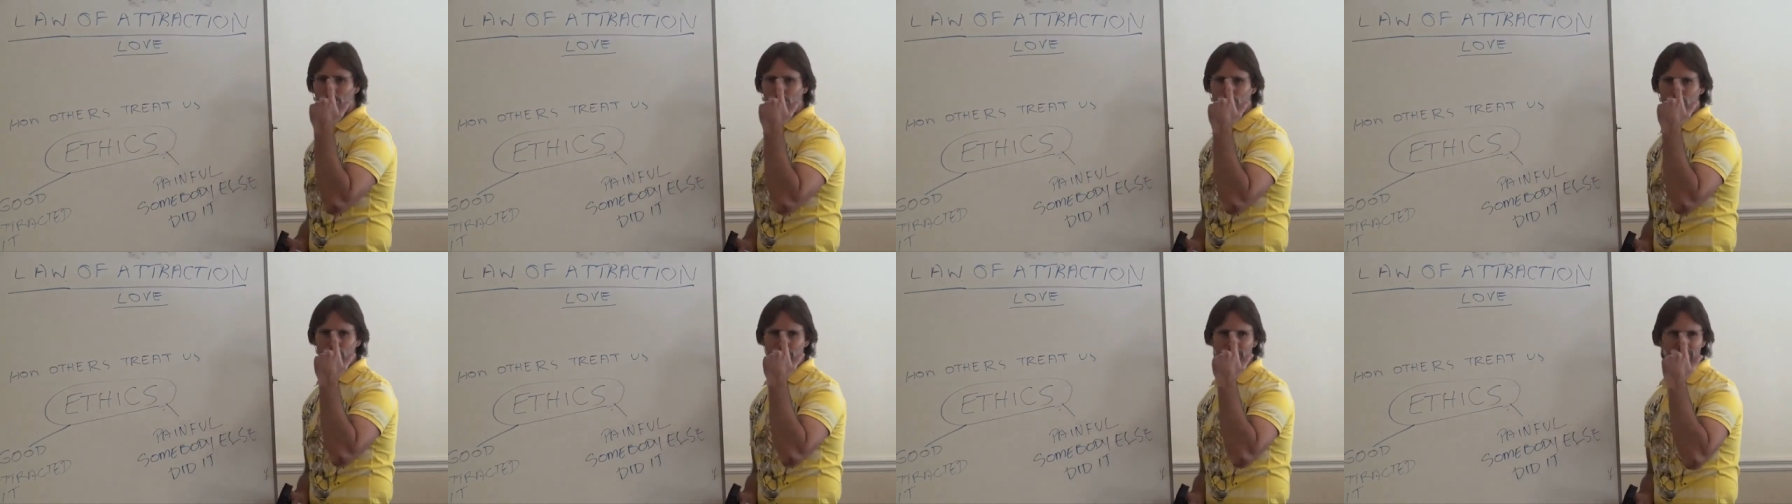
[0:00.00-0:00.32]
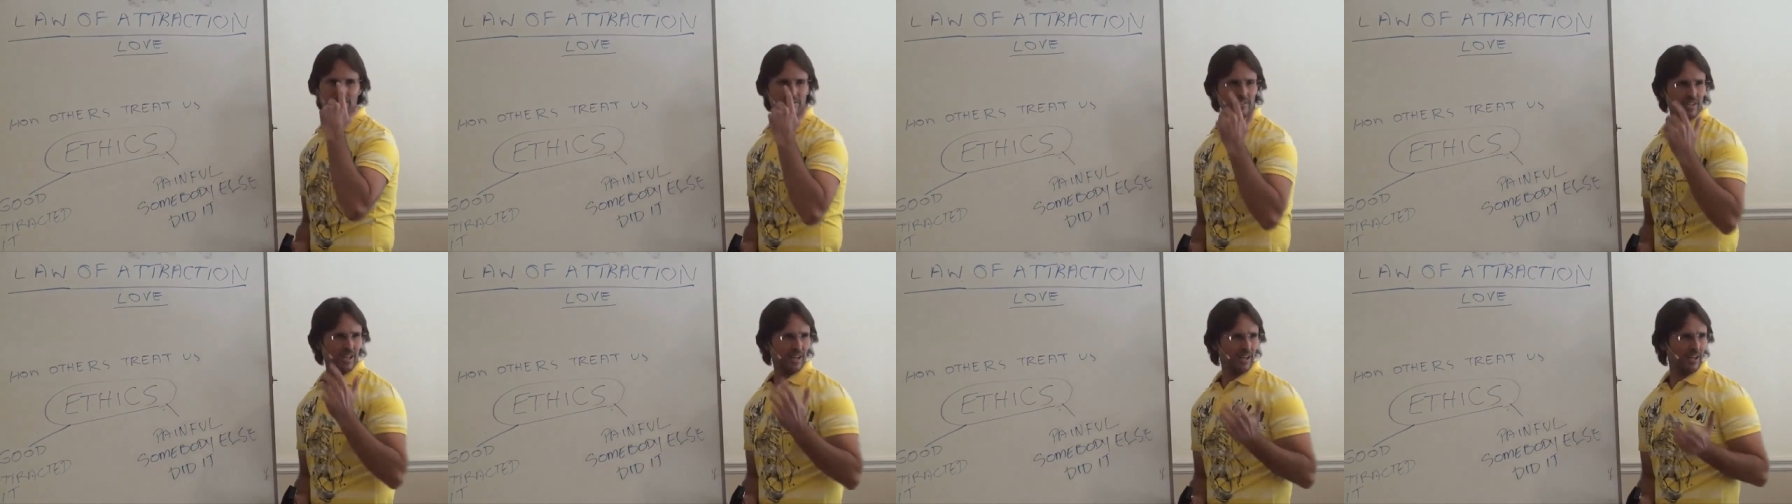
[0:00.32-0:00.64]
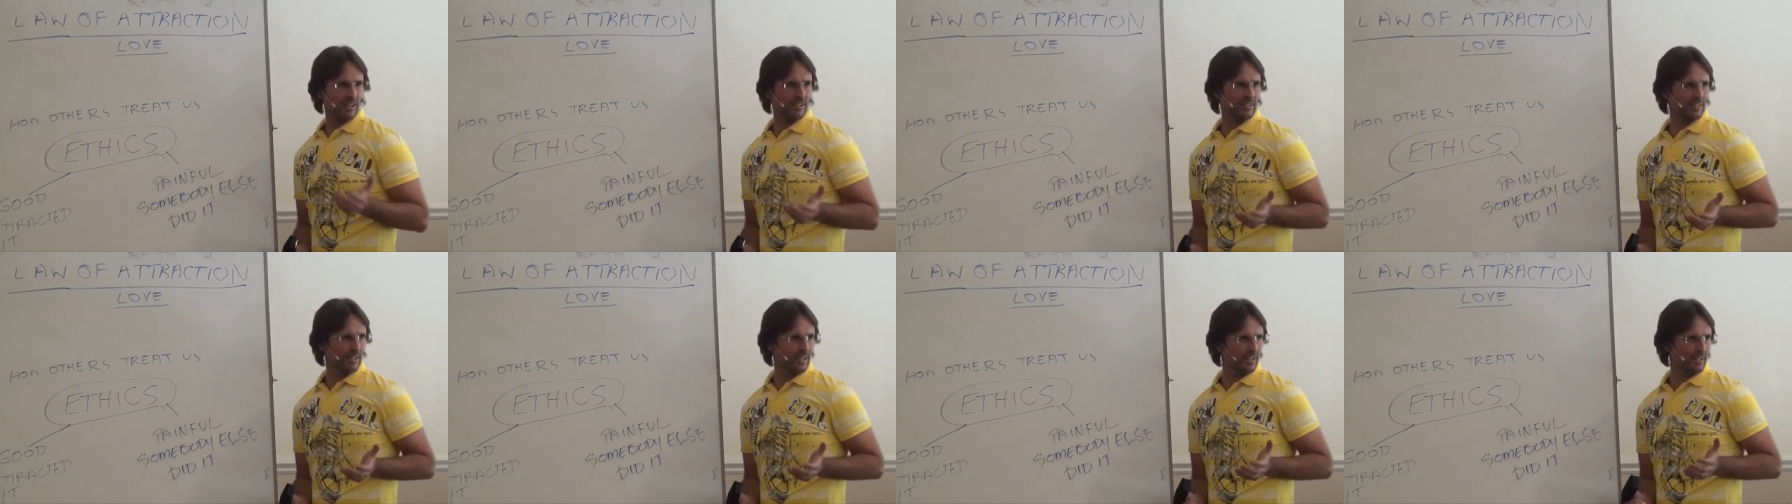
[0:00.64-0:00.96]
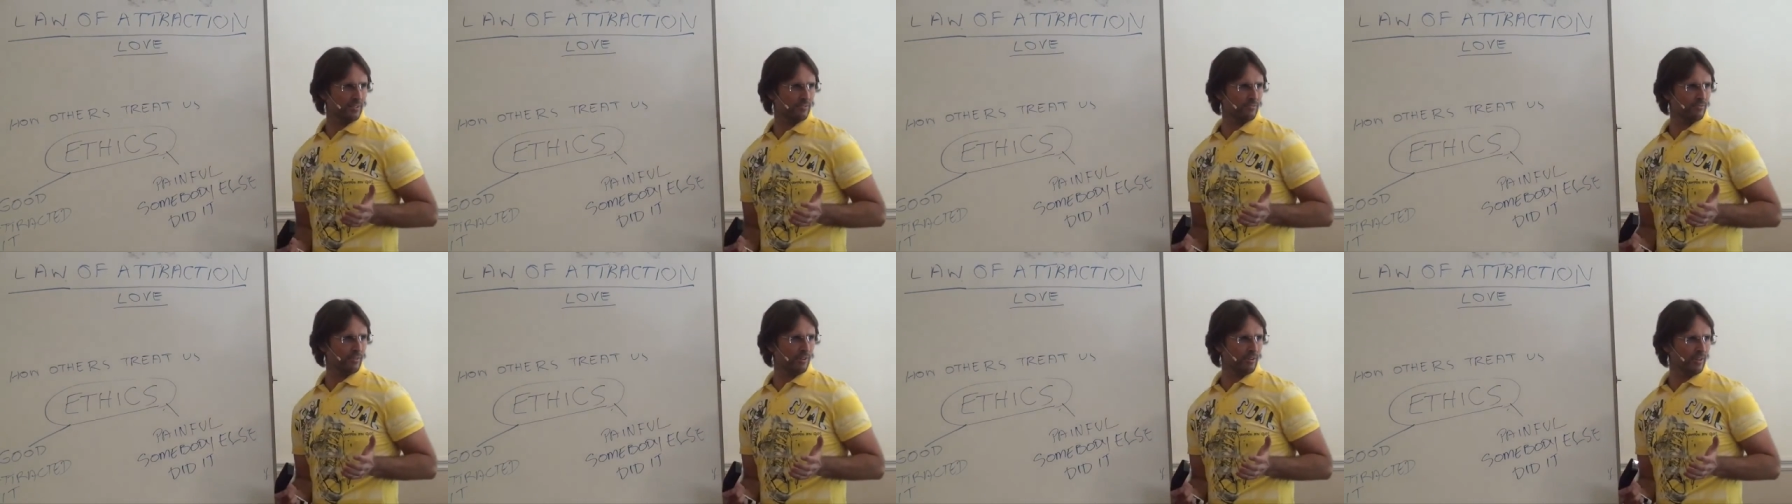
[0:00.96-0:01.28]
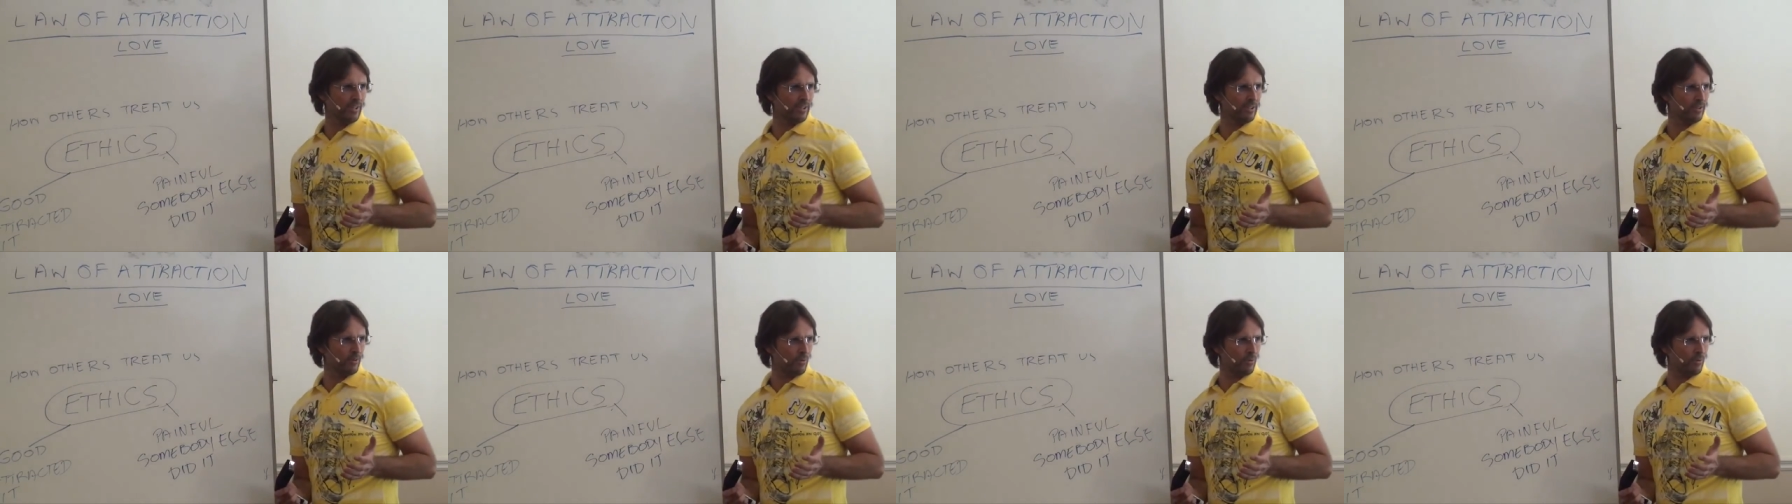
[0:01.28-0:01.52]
we start getting very